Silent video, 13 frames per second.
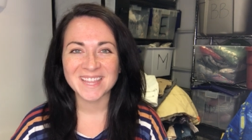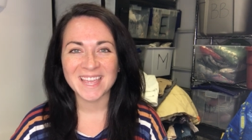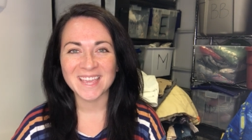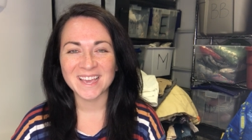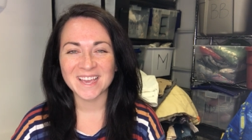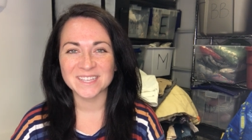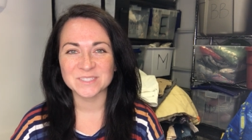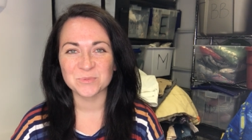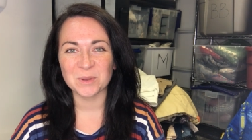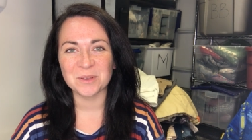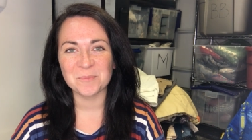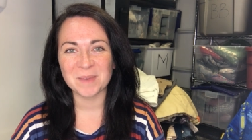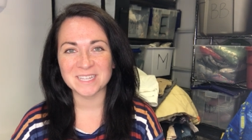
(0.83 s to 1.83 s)
Hey guys,
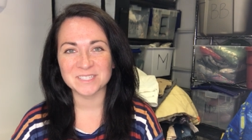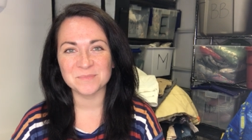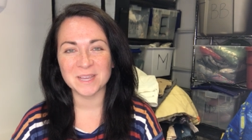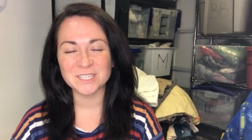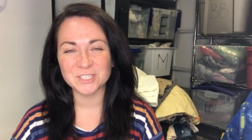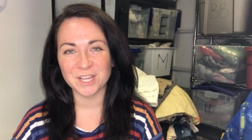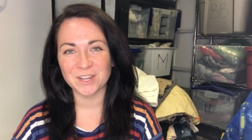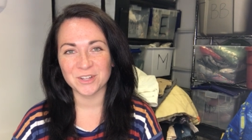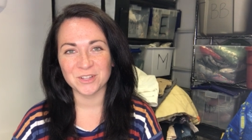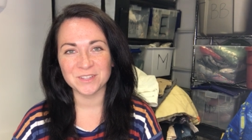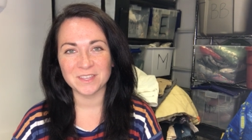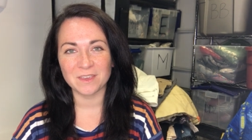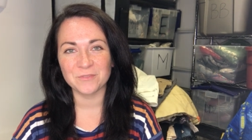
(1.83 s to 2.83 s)
welcome back to my
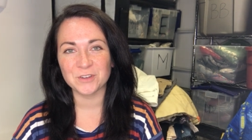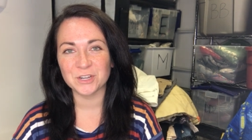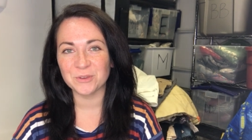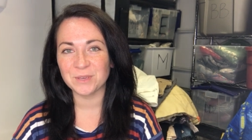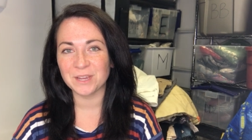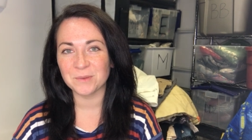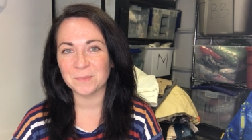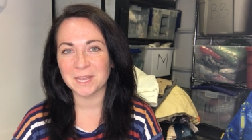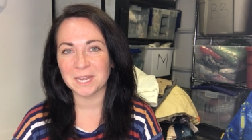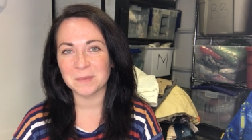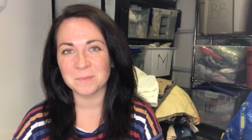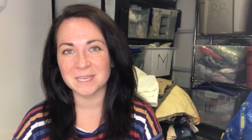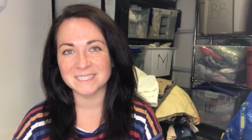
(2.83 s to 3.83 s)
channel. If you're new here, my
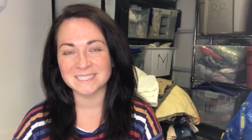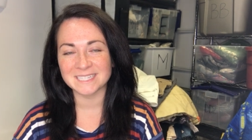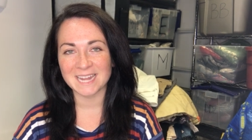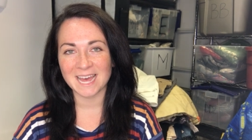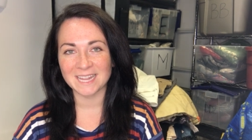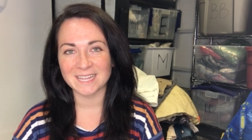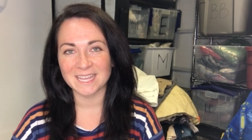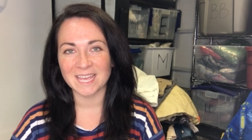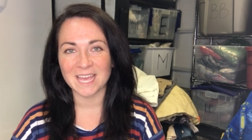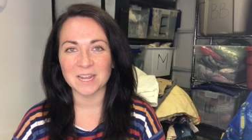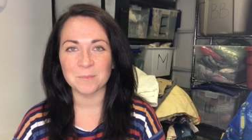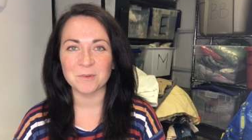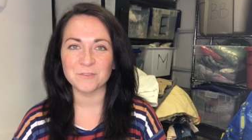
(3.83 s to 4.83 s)
name is Denali
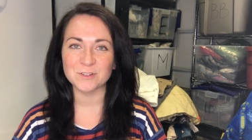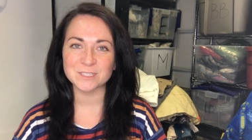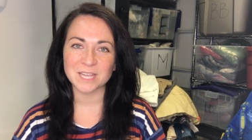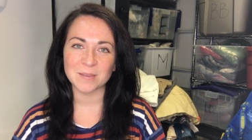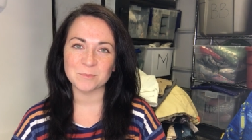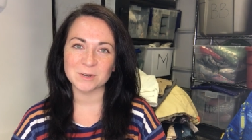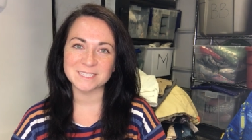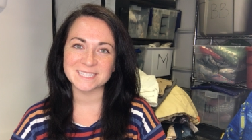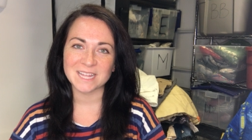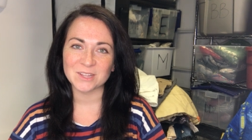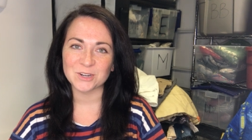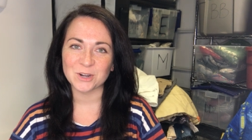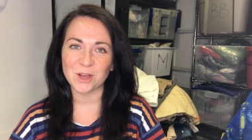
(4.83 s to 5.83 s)
and I'm a full-time
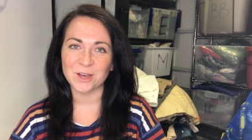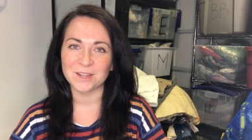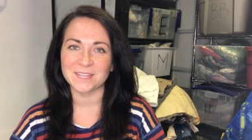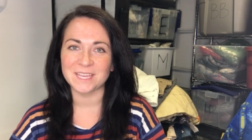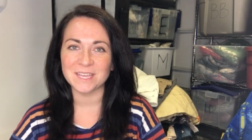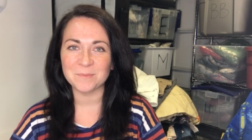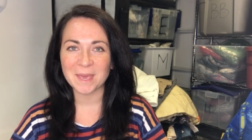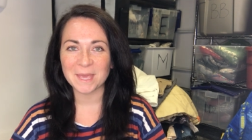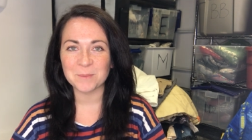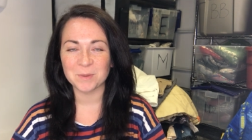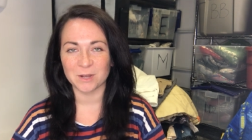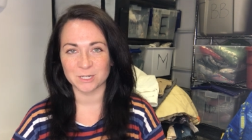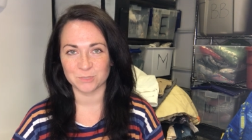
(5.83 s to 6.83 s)
reseller on eBay
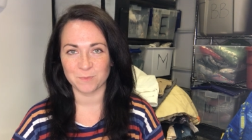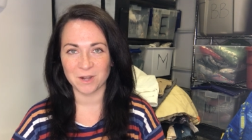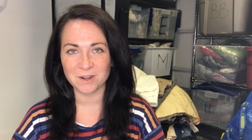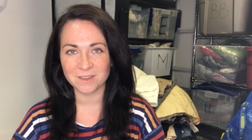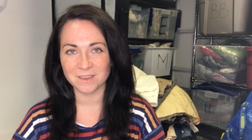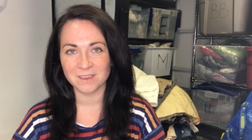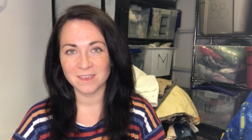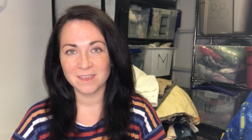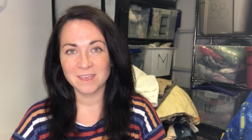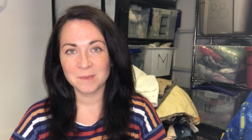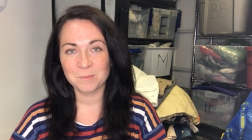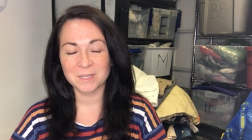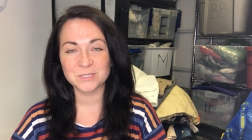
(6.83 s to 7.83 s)
and Poshmark.
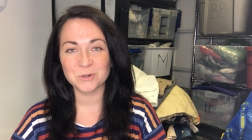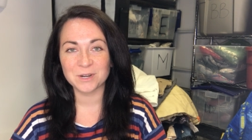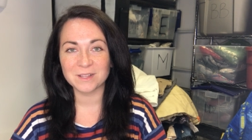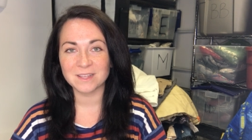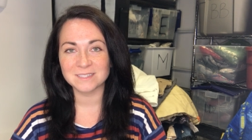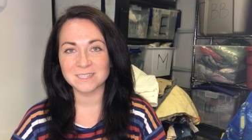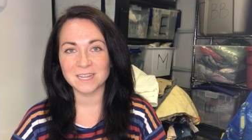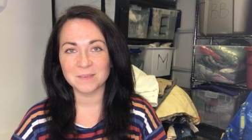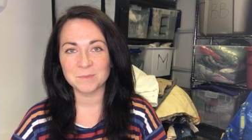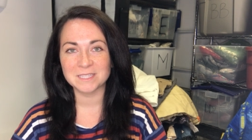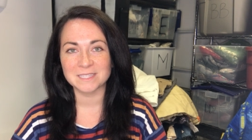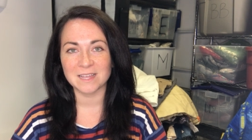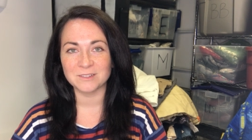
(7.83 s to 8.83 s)
My store and closet
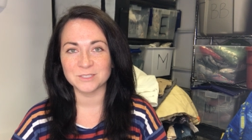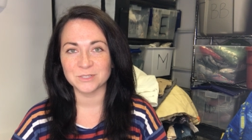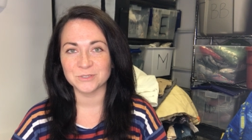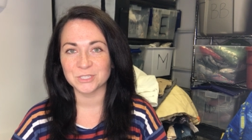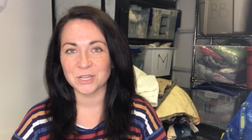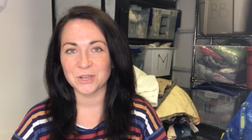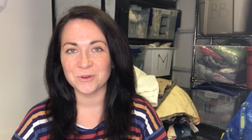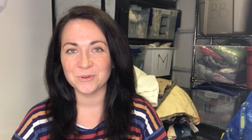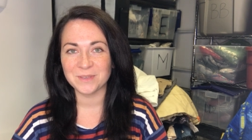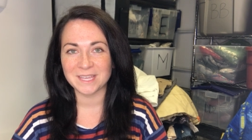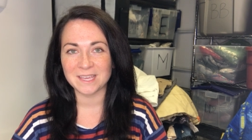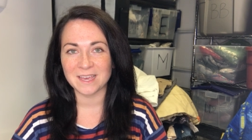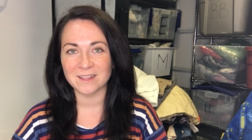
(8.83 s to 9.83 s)
name is Elducho,
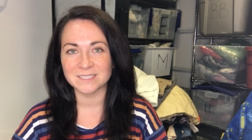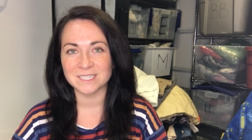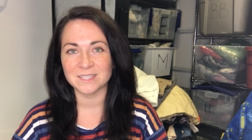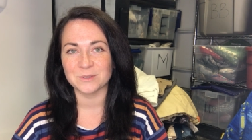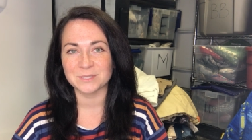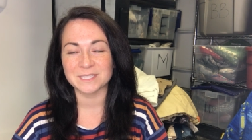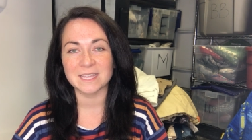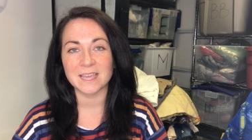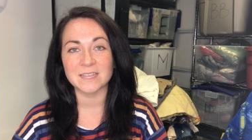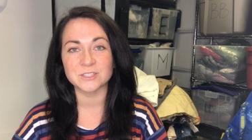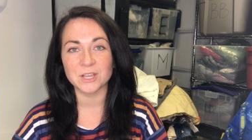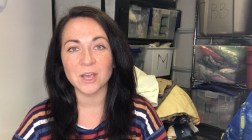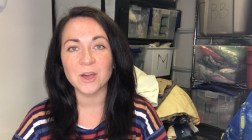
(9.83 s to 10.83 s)
E L D U C
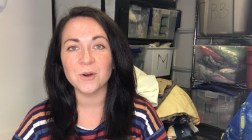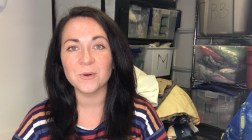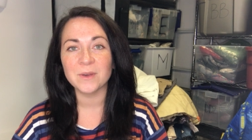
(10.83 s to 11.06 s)
H O,